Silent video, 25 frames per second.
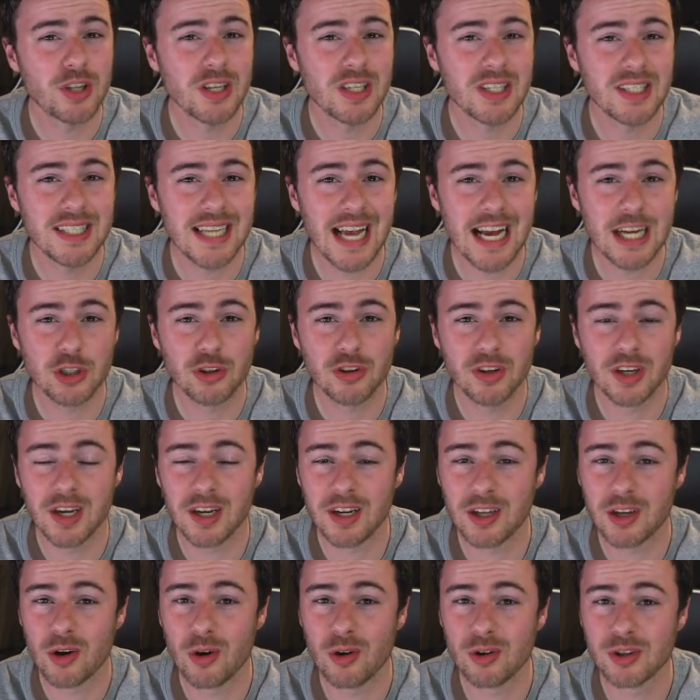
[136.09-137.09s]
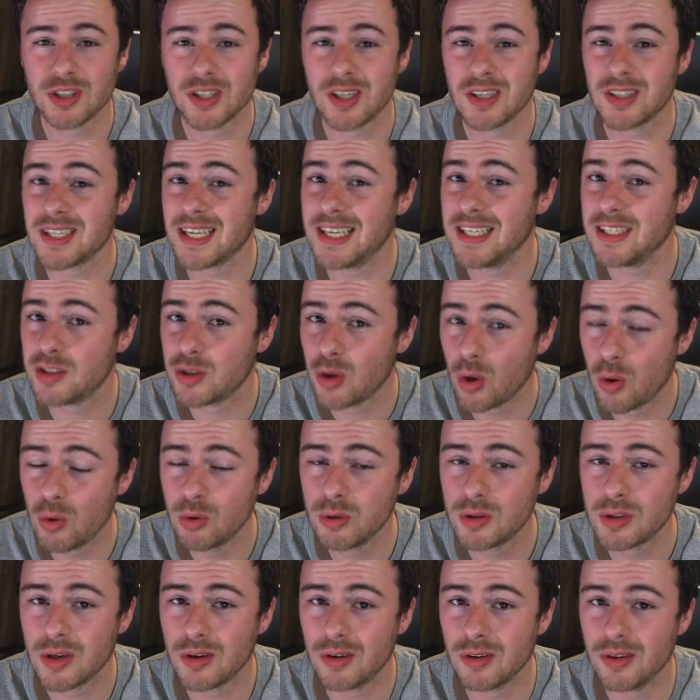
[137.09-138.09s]
this is actually going to cost us in
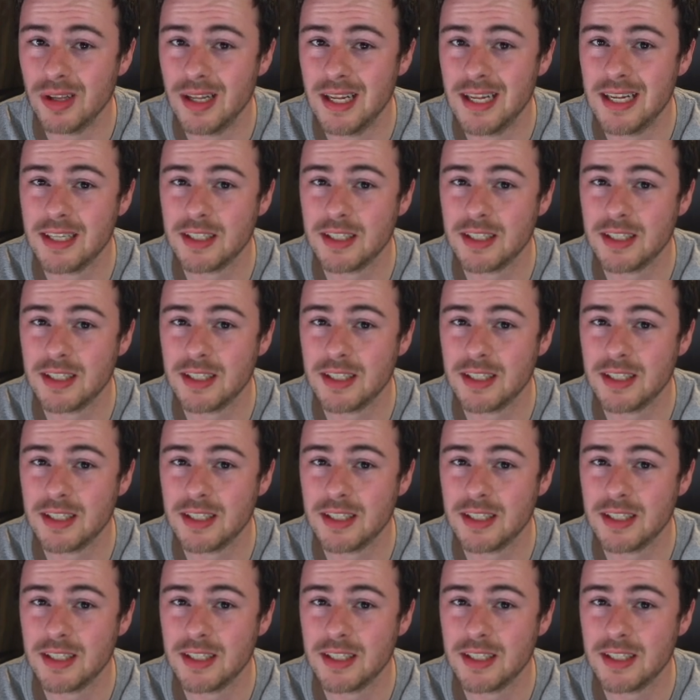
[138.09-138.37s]
total